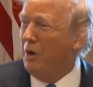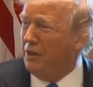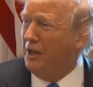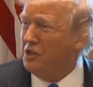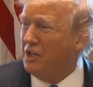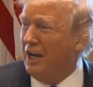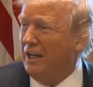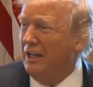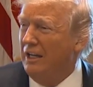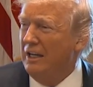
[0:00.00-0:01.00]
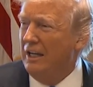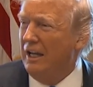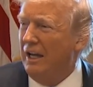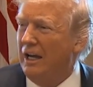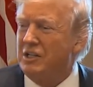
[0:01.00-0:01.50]
What do they say?
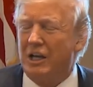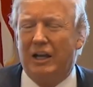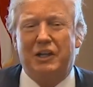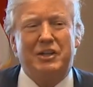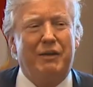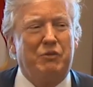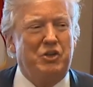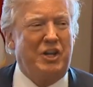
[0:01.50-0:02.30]
And I say, let's have the